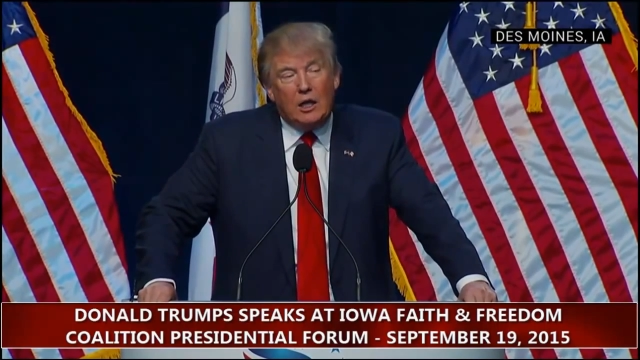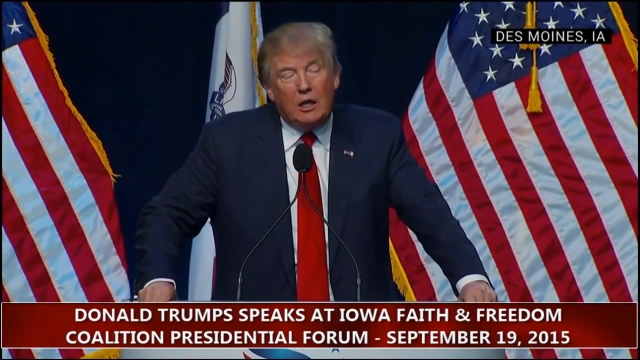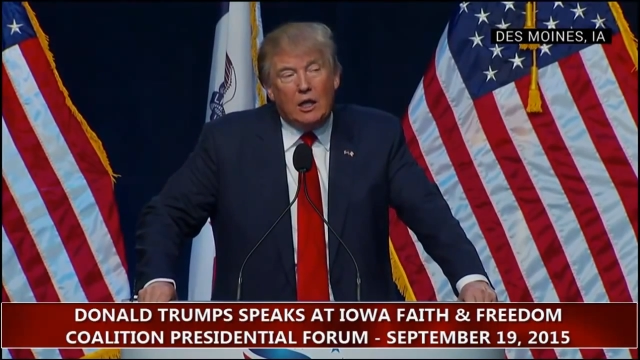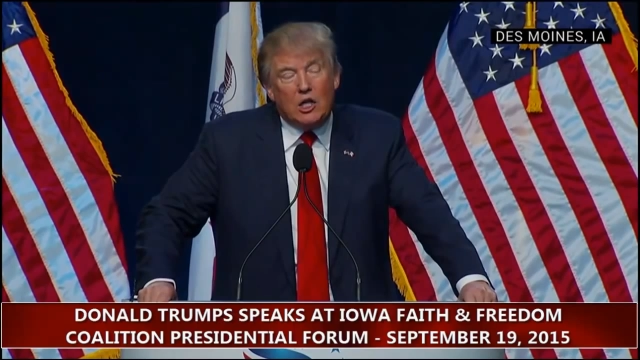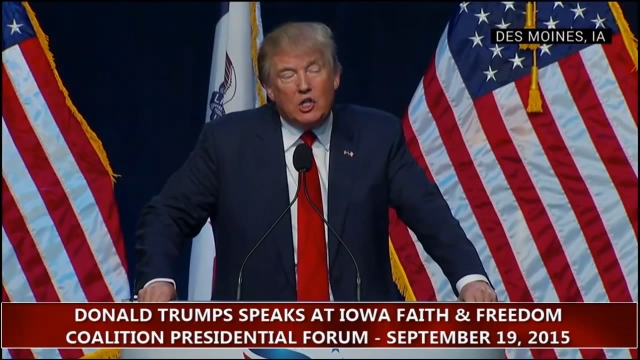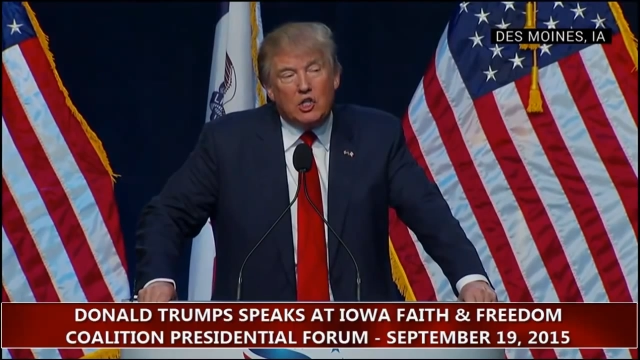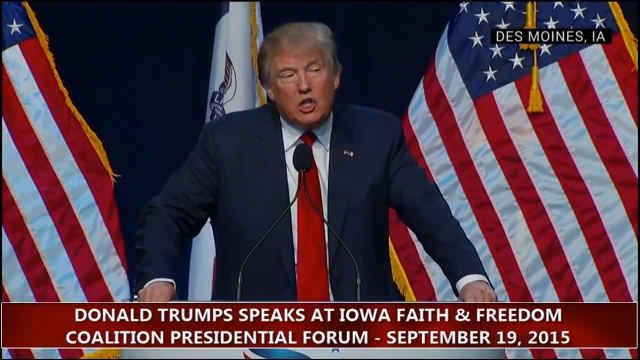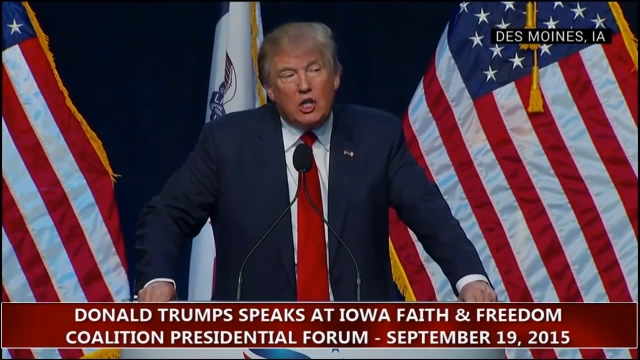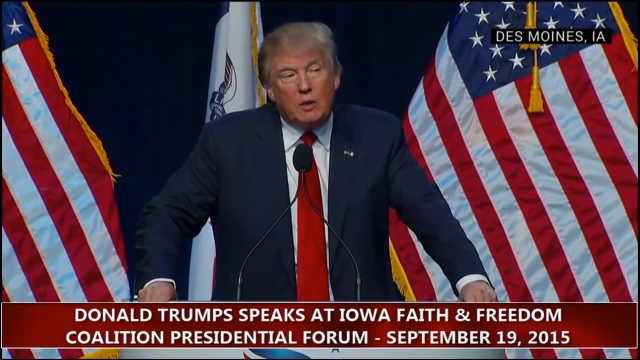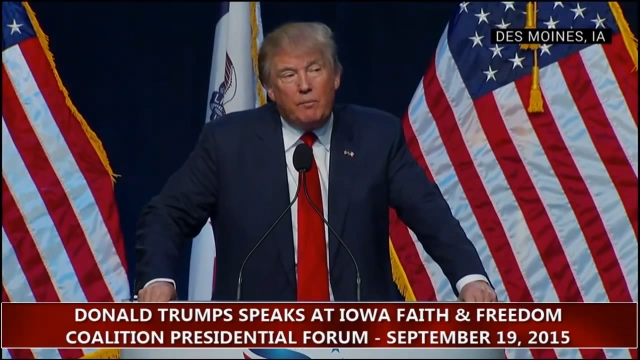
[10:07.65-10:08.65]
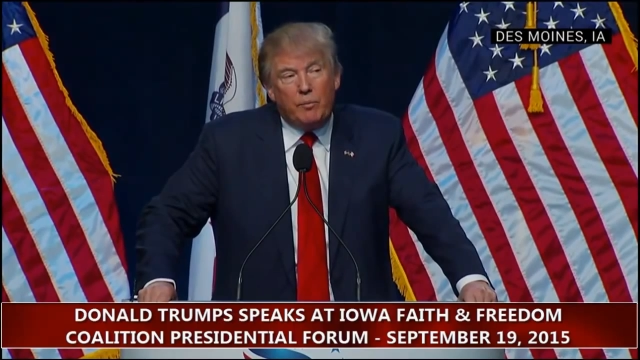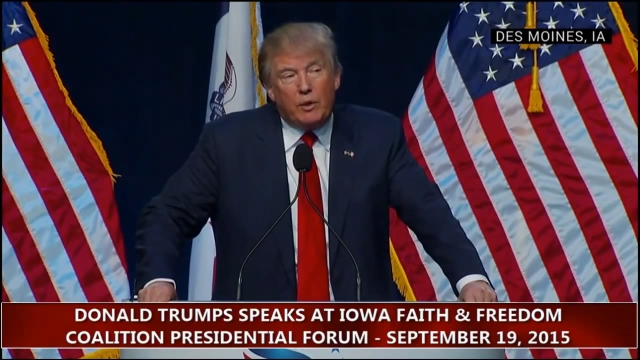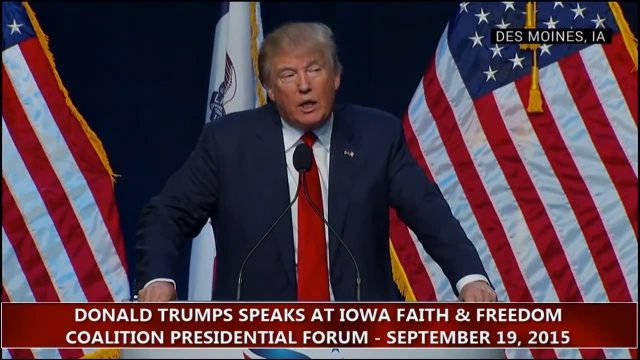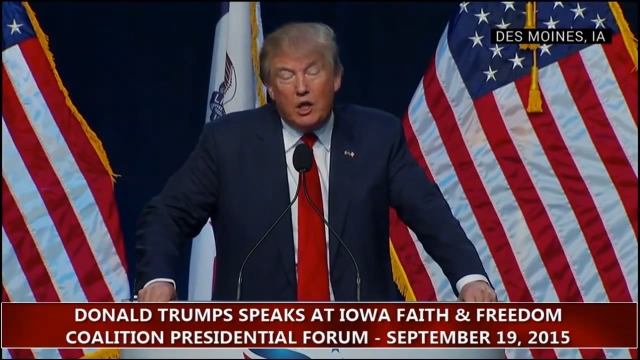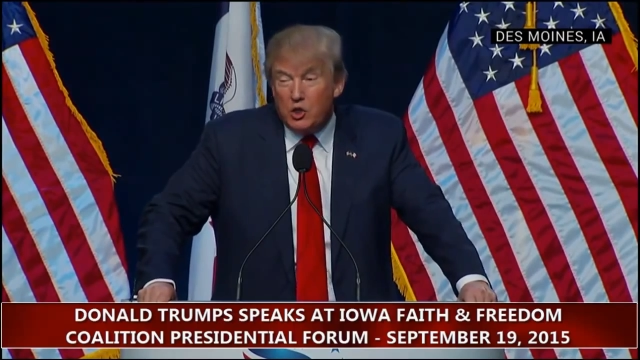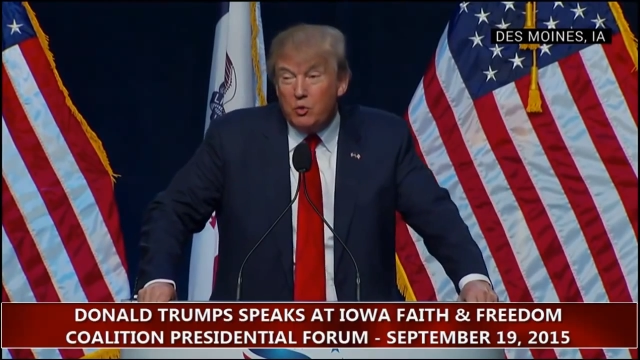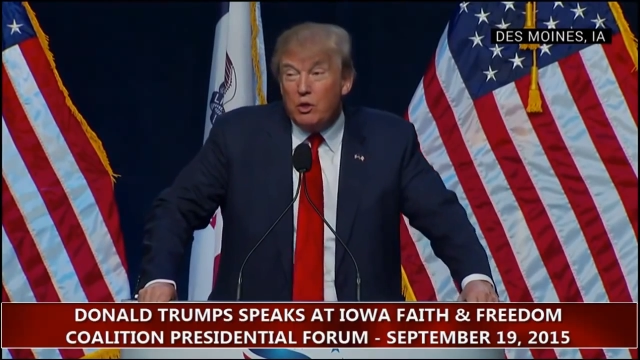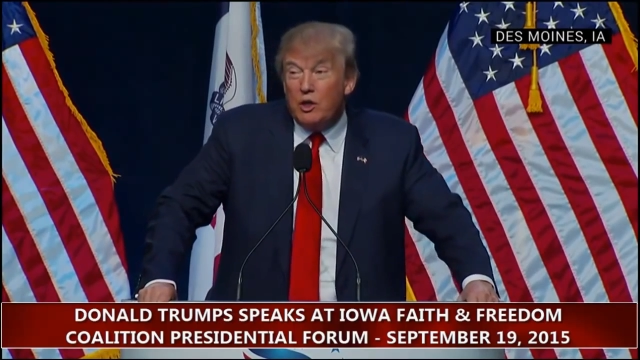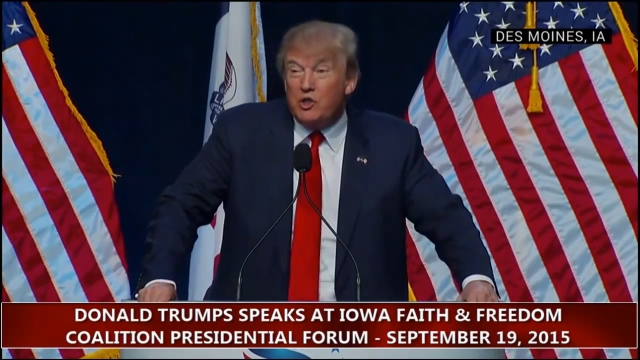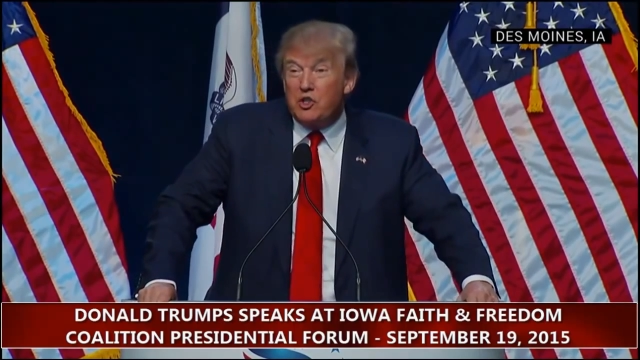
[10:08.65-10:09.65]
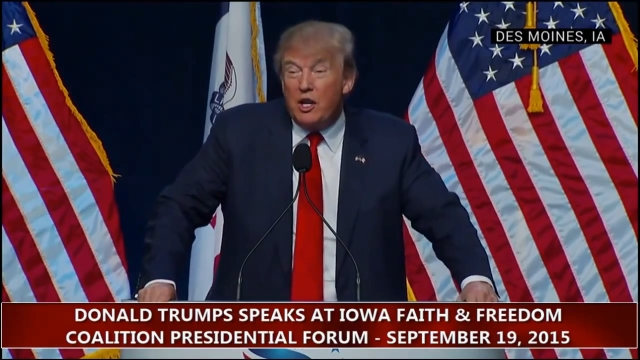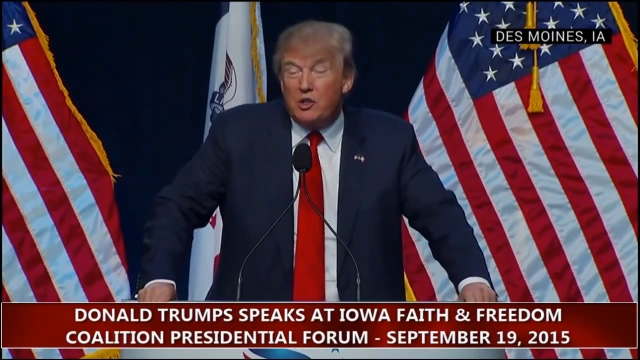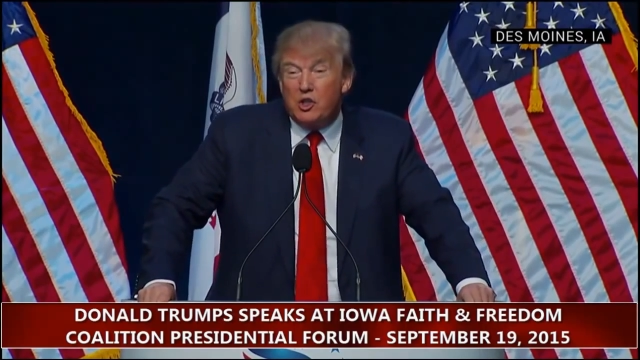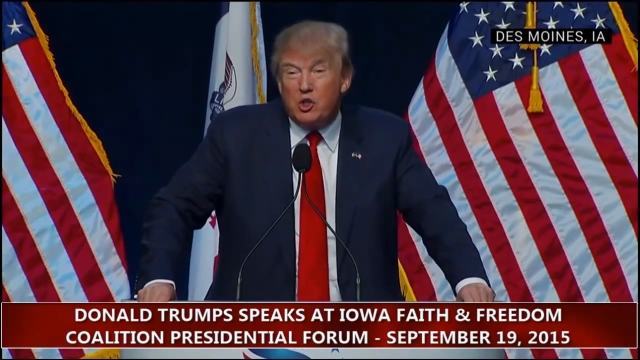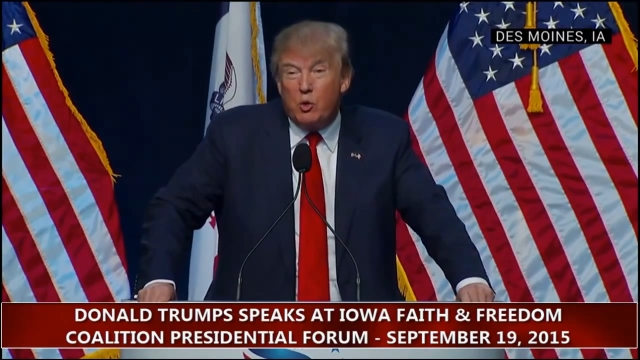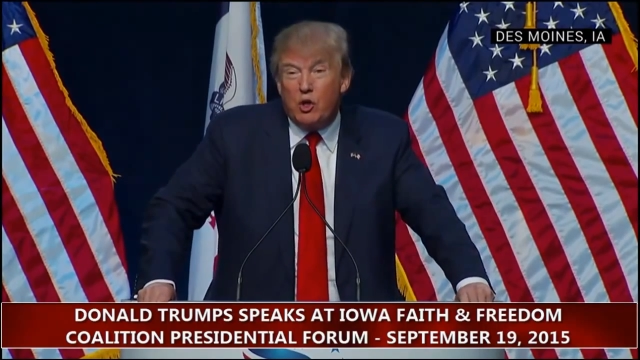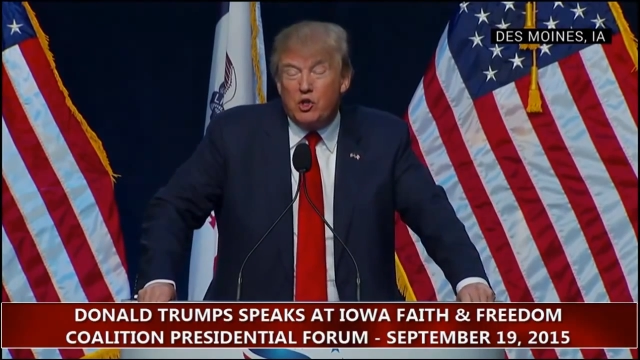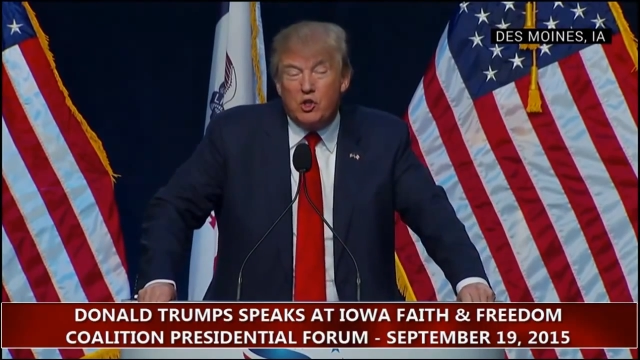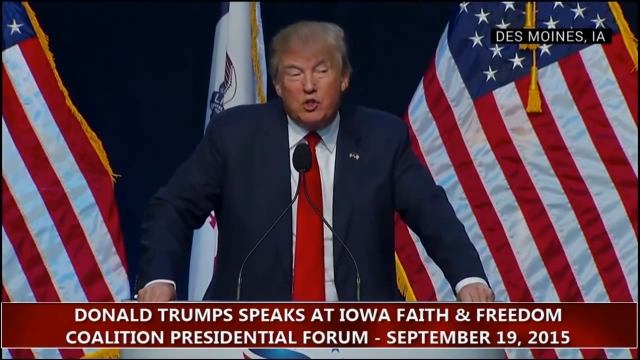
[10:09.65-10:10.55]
it is really a sad situation.